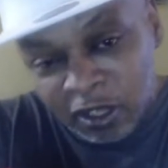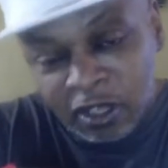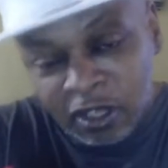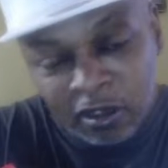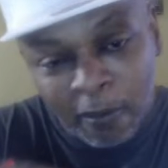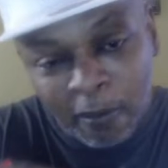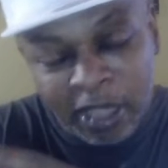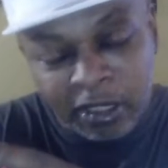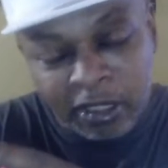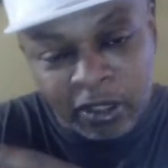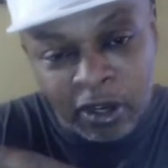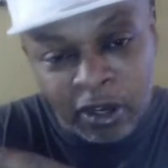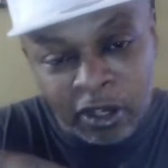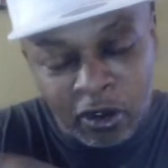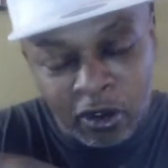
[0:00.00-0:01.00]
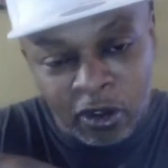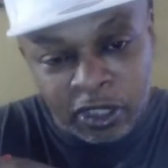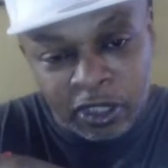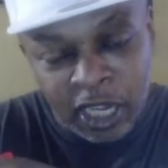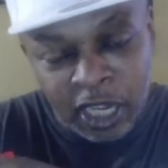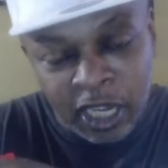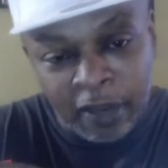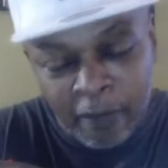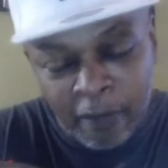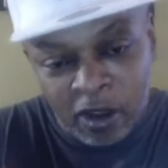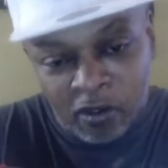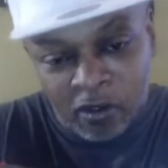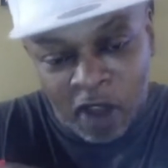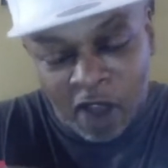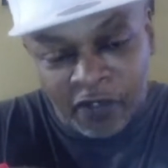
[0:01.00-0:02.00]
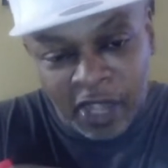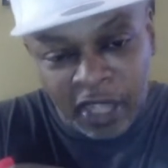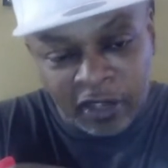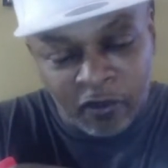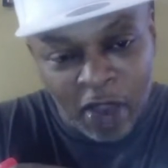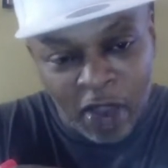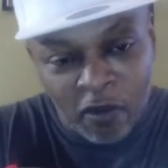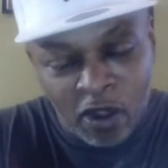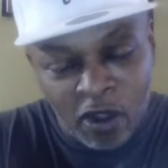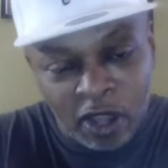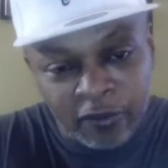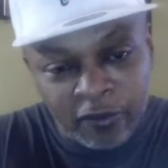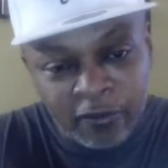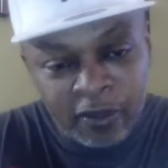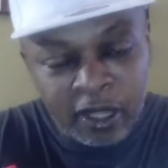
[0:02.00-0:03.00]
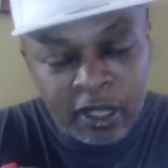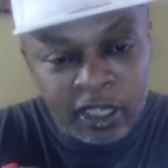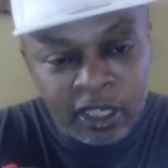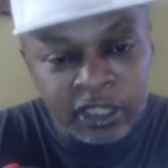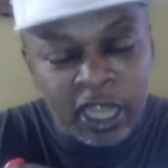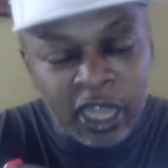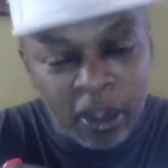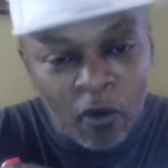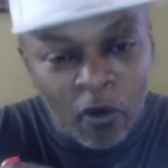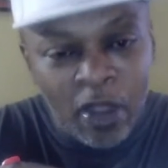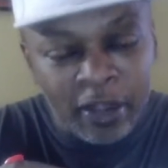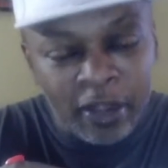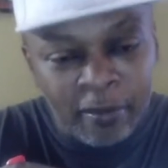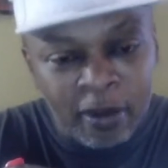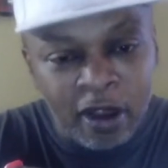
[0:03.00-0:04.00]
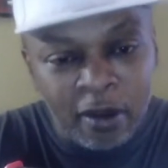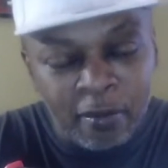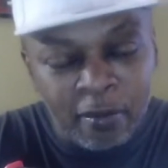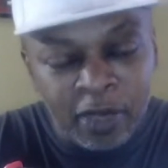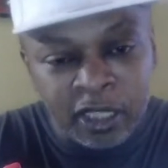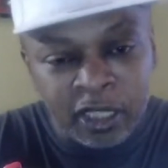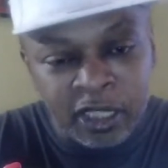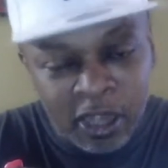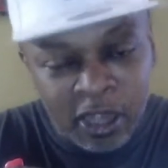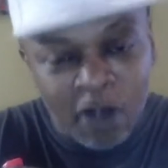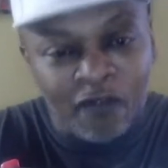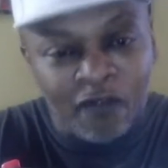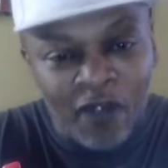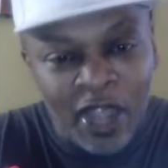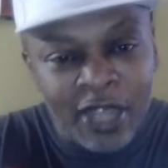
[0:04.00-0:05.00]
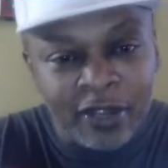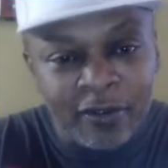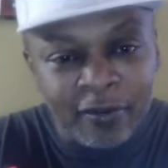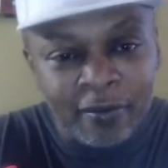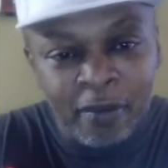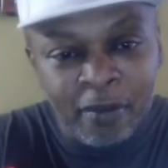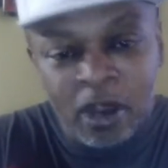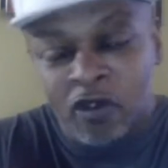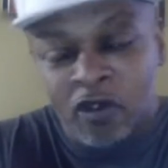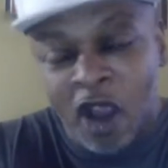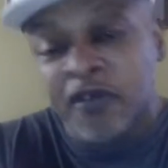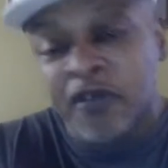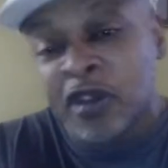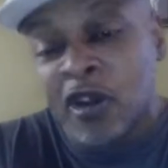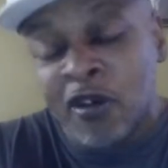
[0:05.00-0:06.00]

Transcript: So make sure, you know what I'm saying, that Bud Crawford has the right one, because he gonna wake him up, because he gonna fight. Bud Crawford gonna